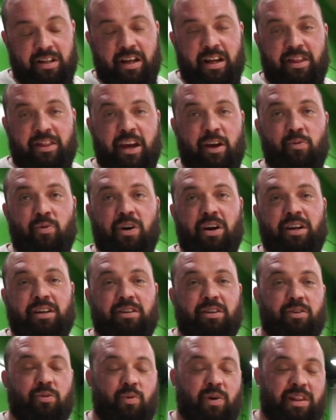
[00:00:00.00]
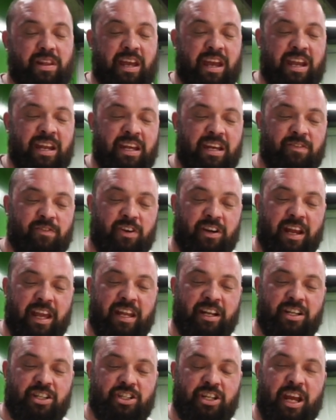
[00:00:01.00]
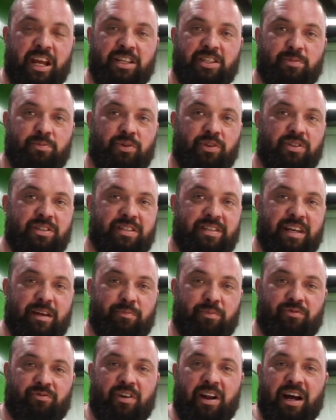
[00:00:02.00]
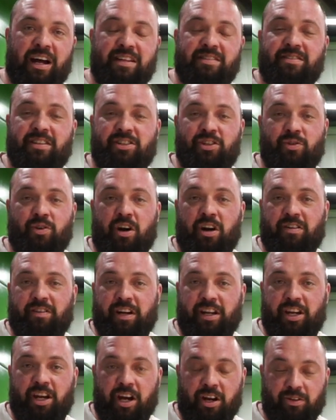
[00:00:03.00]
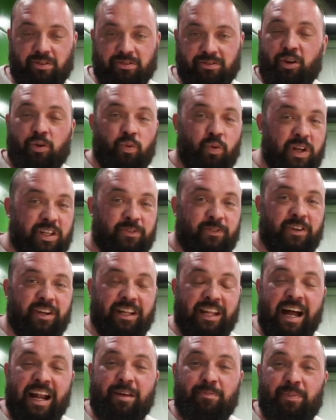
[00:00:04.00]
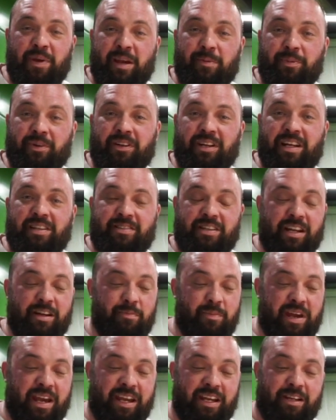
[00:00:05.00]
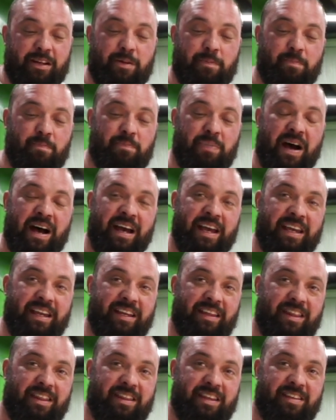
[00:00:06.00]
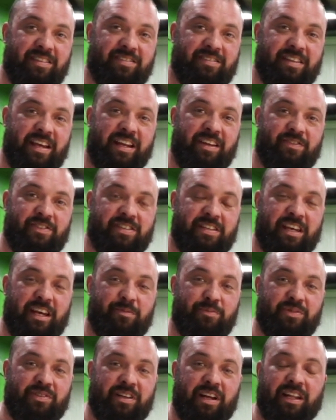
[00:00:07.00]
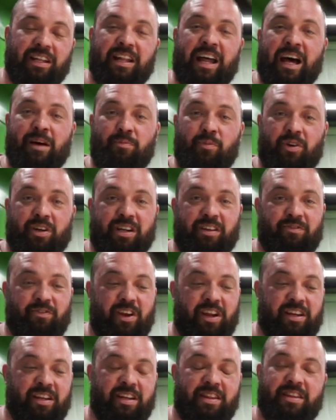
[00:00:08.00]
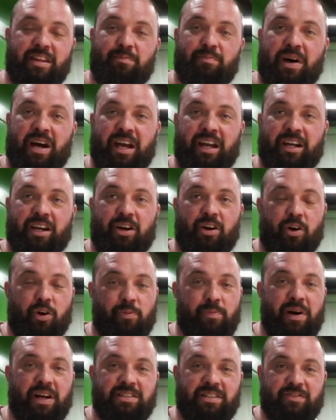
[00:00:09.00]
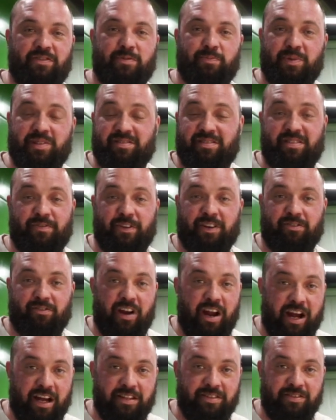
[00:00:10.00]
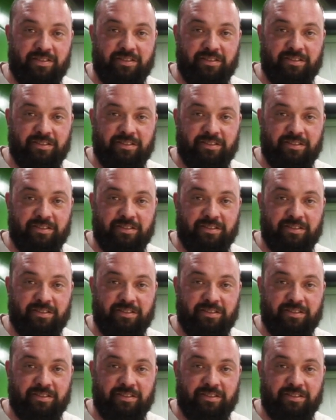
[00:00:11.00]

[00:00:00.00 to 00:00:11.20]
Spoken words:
they work with any of your interchangeable tip rods that you already own, which for a lot of people is gonna make buying this set of tips a lot more convenient than buying a whole bunch of specific rods.